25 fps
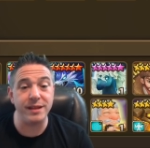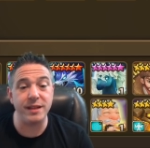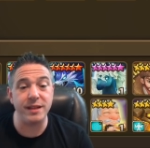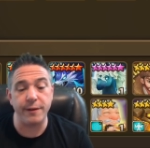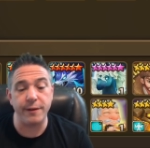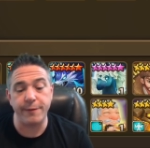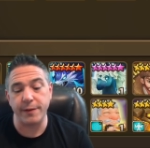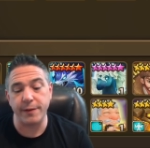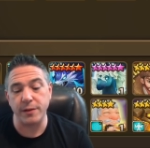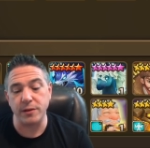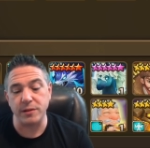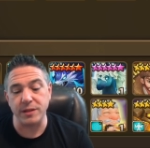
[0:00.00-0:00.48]

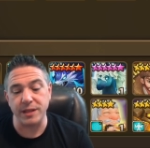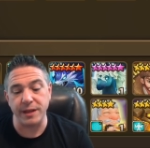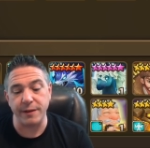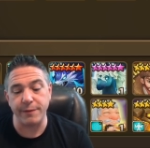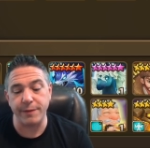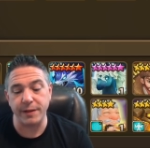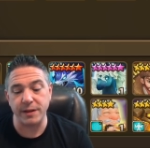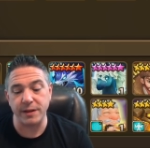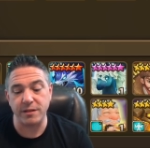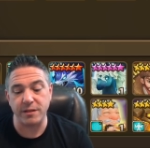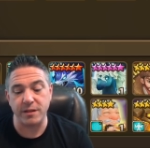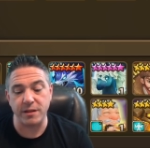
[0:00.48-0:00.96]
difficult
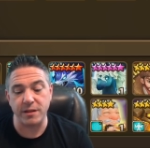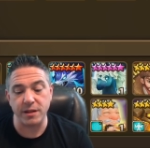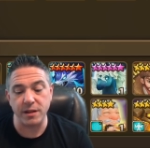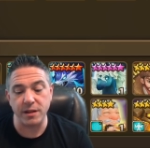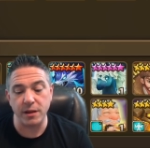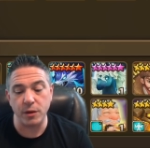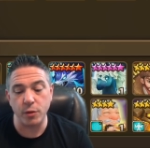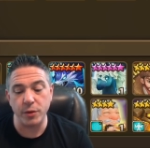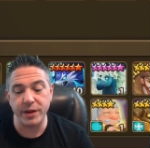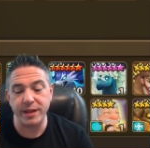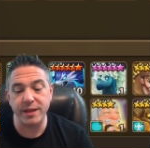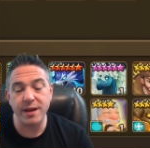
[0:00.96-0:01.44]
defense to
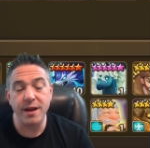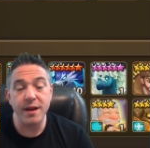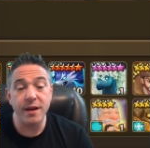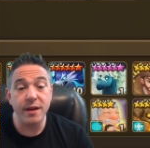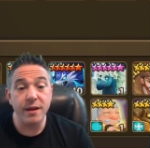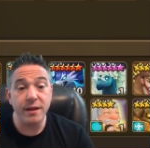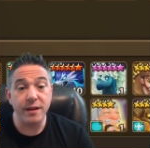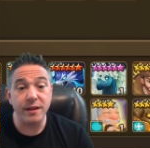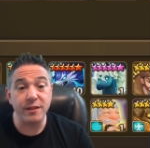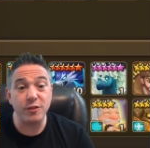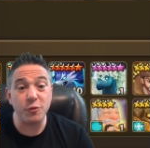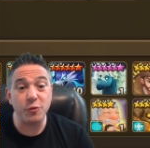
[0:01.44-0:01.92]
deal with,
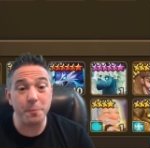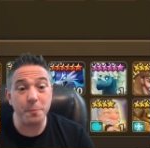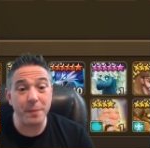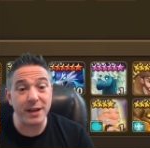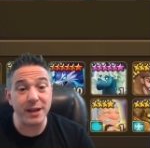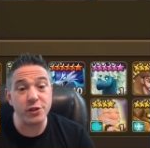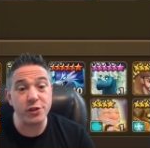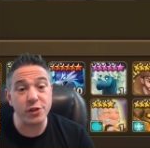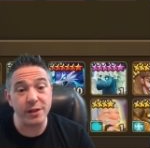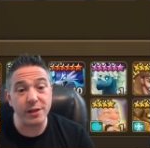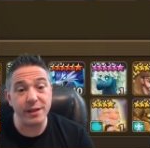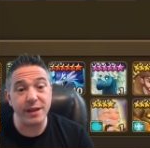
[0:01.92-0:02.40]

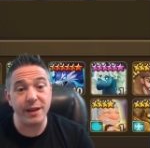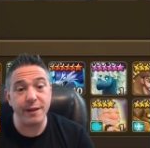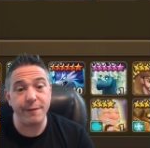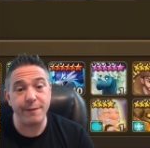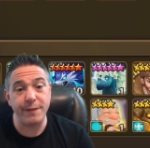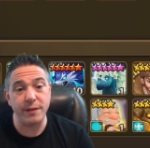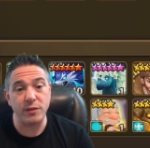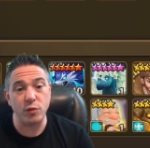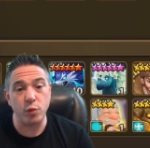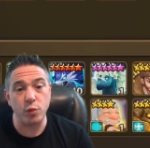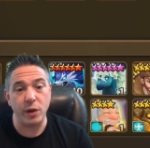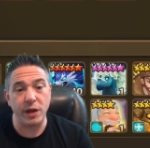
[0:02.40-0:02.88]
especially if
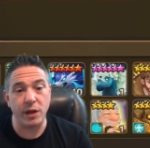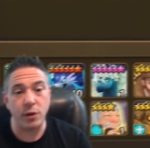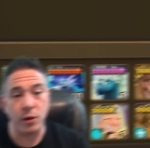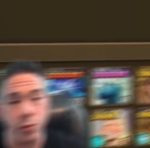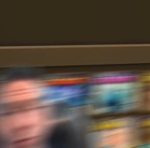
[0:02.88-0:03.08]
it's well